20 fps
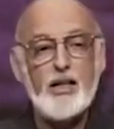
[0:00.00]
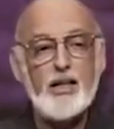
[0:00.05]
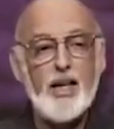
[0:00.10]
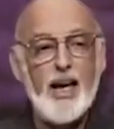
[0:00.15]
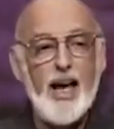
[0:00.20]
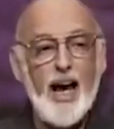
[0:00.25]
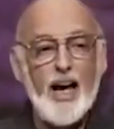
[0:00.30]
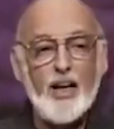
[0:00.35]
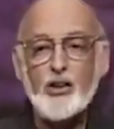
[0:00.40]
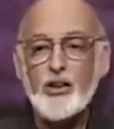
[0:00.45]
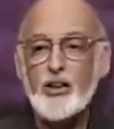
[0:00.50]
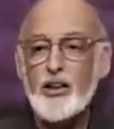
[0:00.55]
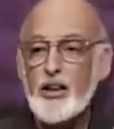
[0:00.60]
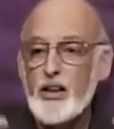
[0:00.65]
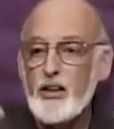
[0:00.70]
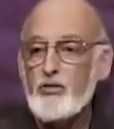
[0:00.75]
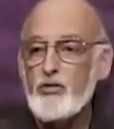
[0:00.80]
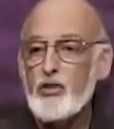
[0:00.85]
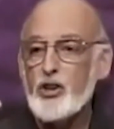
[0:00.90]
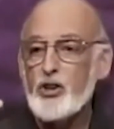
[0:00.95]
they actually
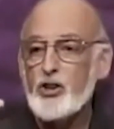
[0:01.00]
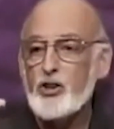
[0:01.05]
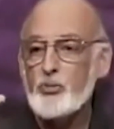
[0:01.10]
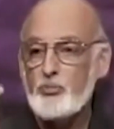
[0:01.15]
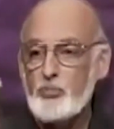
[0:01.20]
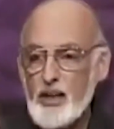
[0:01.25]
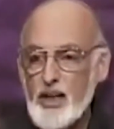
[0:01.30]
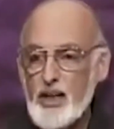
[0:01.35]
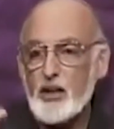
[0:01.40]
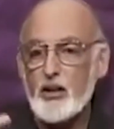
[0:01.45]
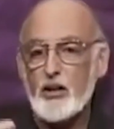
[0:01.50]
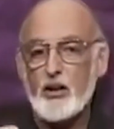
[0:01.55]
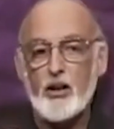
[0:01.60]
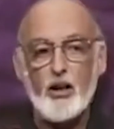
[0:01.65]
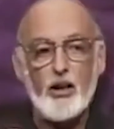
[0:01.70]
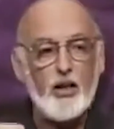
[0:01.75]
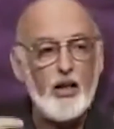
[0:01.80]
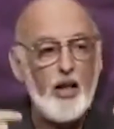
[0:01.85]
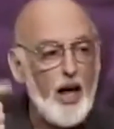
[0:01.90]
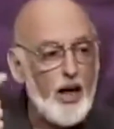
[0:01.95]
give the speaker
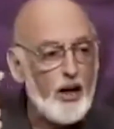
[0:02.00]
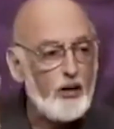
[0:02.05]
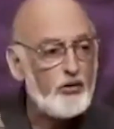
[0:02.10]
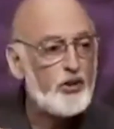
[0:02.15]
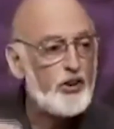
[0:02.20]
a lot